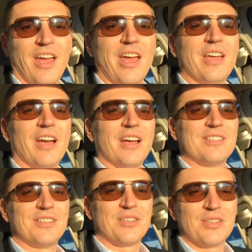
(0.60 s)
Hey
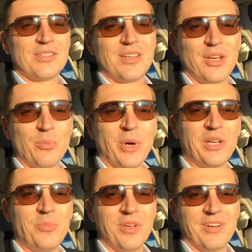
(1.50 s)
guys, this is
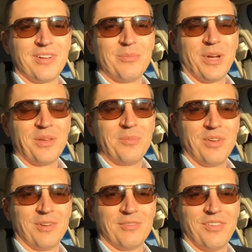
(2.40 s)
Mike Beer at Mike
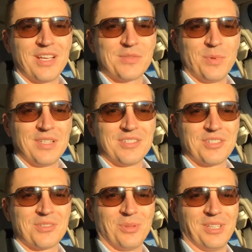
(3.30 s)
Beer Investments.
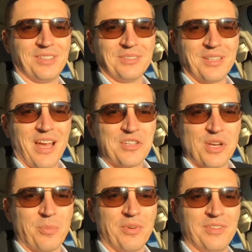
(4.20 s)
Just wanted to
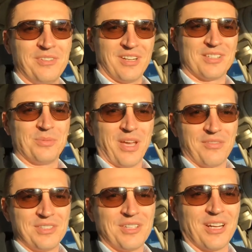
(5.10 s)
catch up with you because we
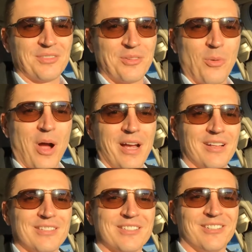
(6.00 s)
haven't talked for a
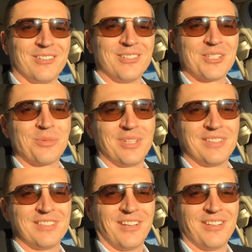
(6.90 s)
while. So I just
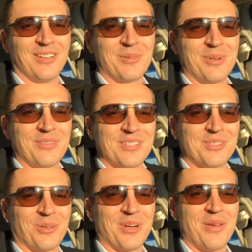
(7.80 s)
wanted to tell you a little bit of a
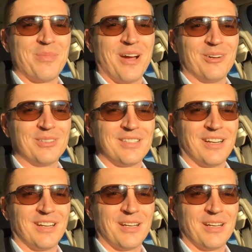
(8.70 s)
story about